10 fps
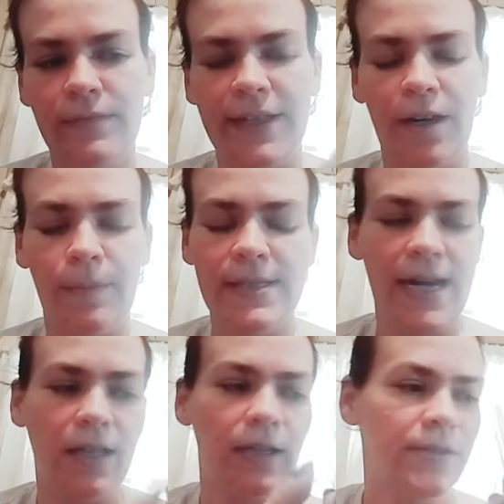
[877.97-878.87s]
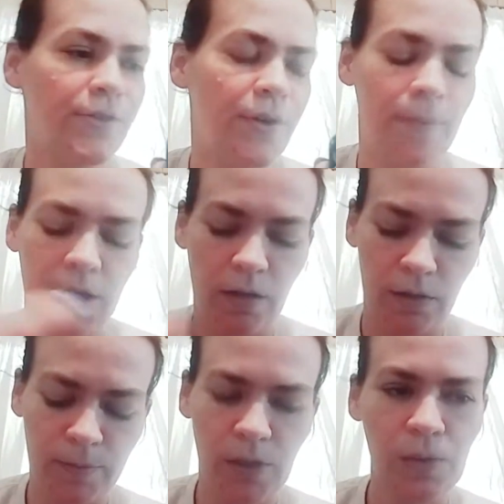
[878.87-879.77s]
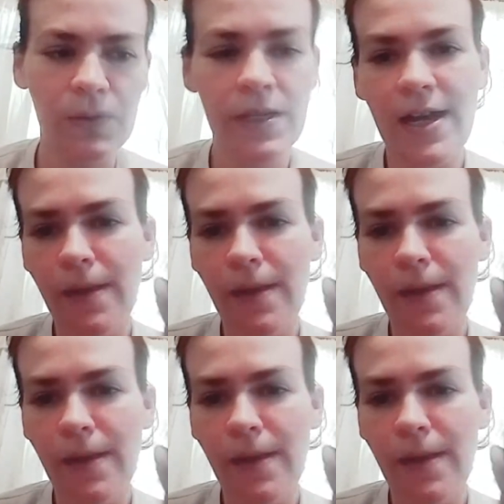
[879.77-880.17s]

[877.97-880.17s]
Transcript: They are metallic, so I'm not calling them gold.